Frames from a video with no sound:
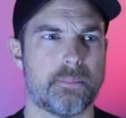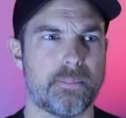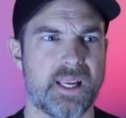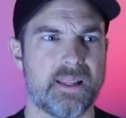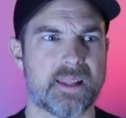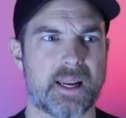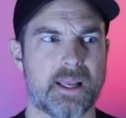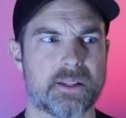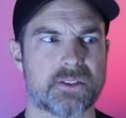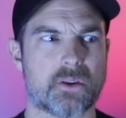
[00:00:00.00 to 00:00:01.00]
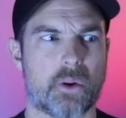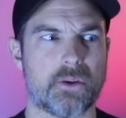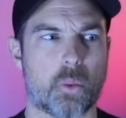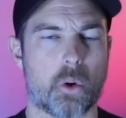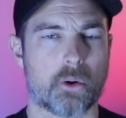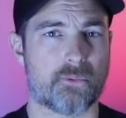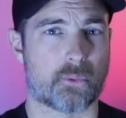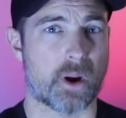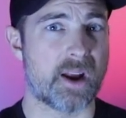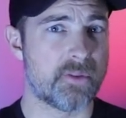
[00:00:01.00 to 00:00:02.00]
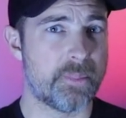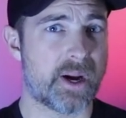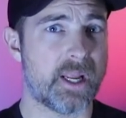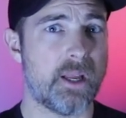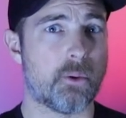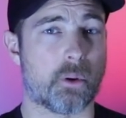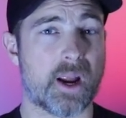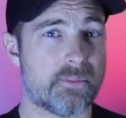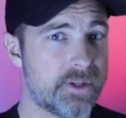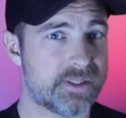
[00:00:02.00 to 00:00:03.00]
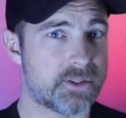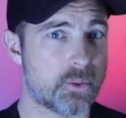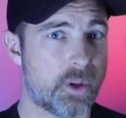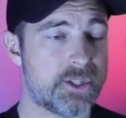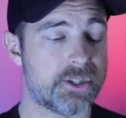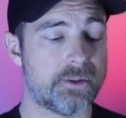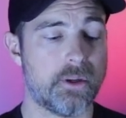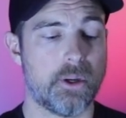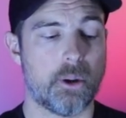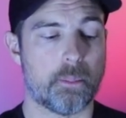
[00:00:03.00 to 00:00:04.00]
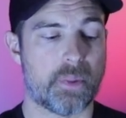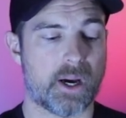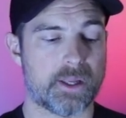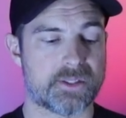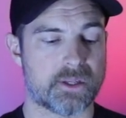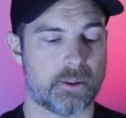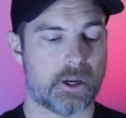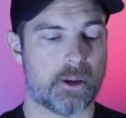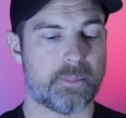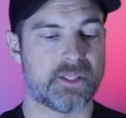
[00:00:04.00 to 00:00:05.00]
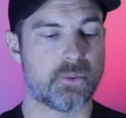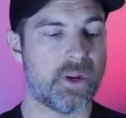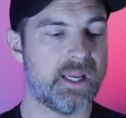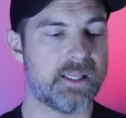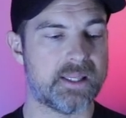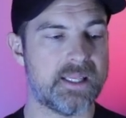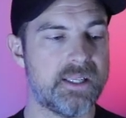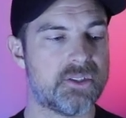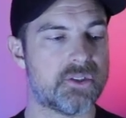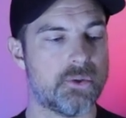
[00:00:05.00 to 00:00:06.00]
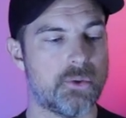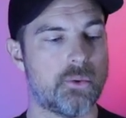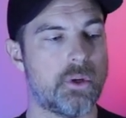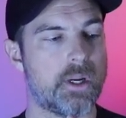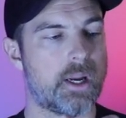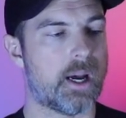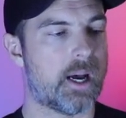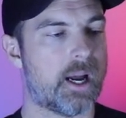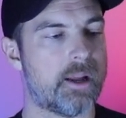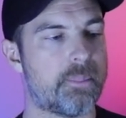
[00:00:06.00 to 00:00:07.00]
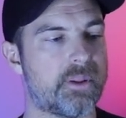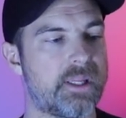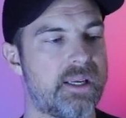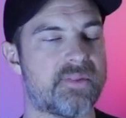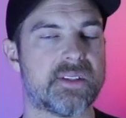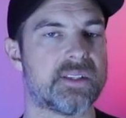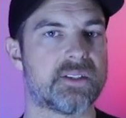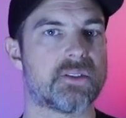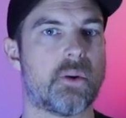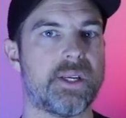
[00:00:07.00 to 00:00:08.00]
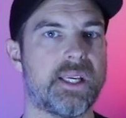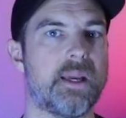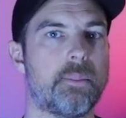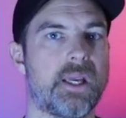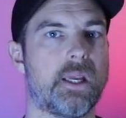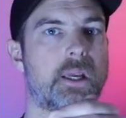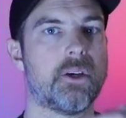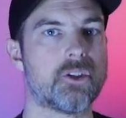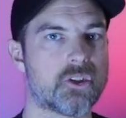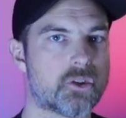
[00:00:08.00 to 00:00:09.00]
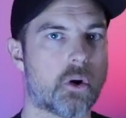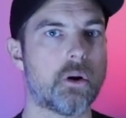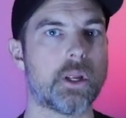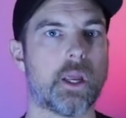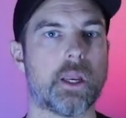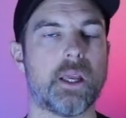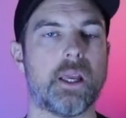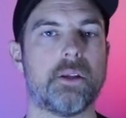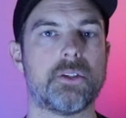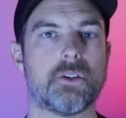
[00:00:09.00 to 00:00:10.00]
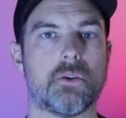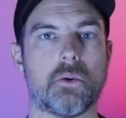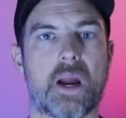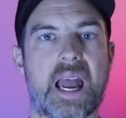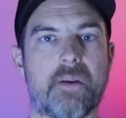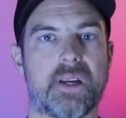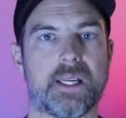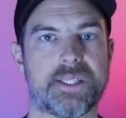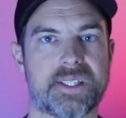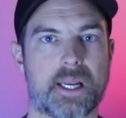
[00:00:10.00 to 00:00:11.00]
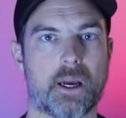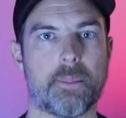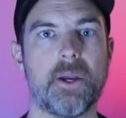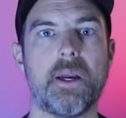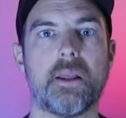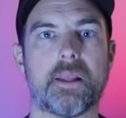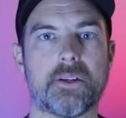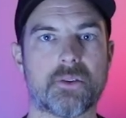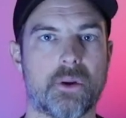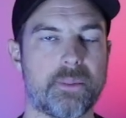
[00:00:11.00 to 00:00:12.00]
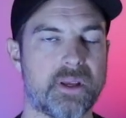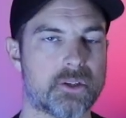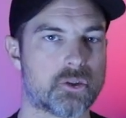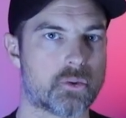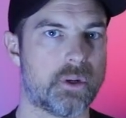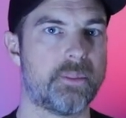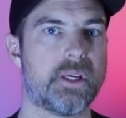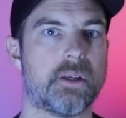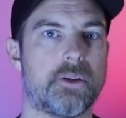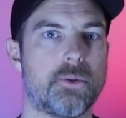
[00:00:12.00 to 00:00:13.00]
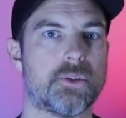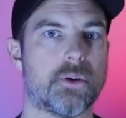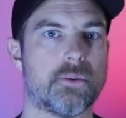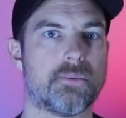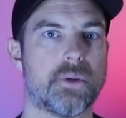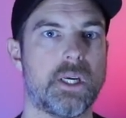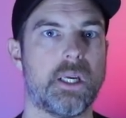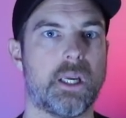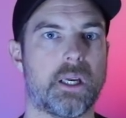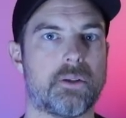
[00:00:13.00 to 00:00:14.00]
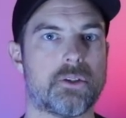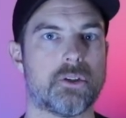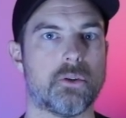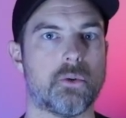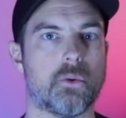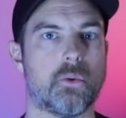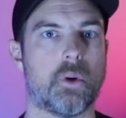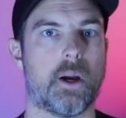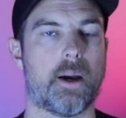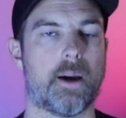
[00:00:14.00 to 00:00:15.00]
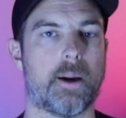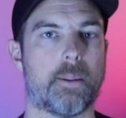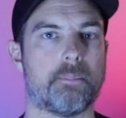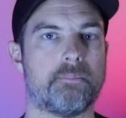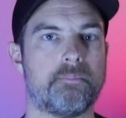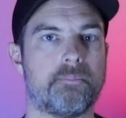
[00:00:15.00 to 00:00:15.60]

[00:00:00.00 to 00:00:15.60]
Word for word: mean that it's going to work for everybody or every situation, but uh, between these two, uh, I believe that this is going to get me started into having a setup that is going to be extremely conducive into um,